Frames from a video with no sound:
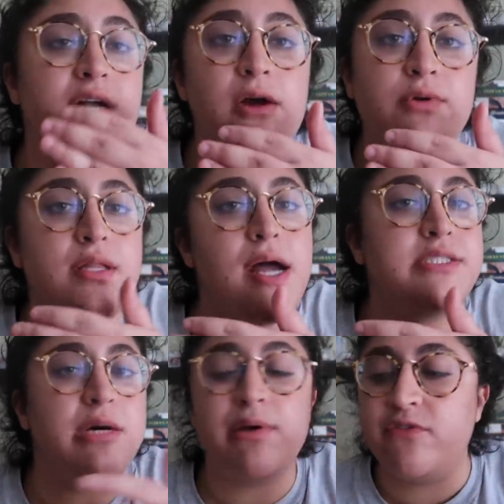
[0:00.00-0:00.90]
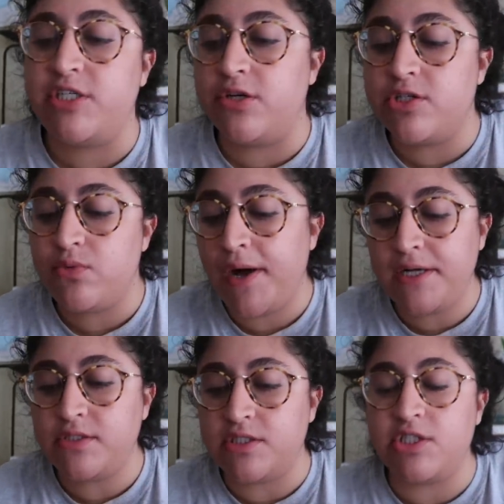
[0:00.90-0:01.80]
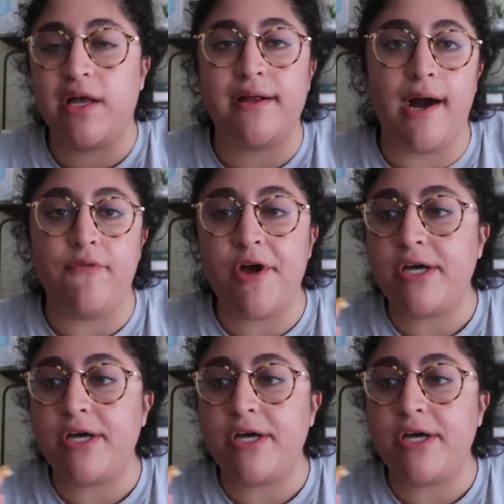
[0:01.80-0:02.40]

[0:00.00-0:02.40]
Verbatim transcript: did not realize how big of a deal this was until I got